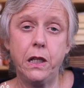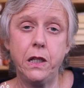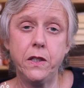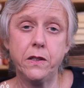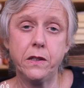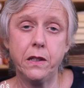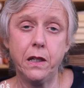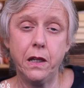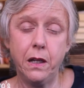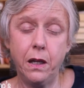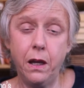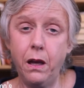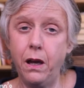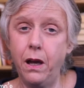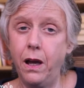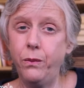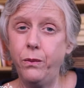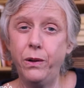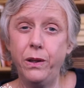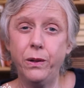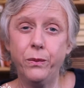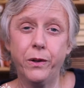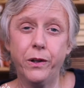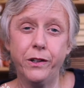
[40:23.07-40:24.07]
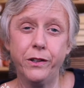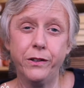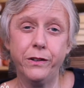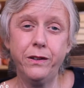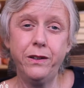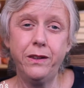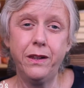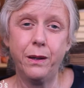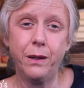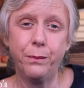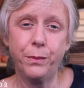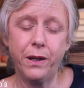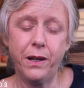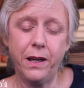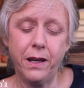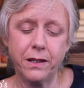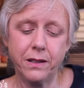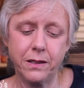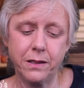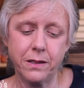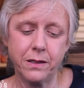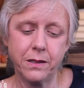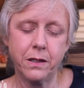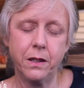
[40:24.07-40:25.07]
You say, oh, I really want to do that
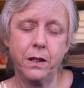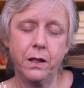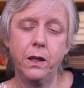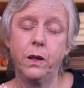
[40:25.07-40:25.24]
practice.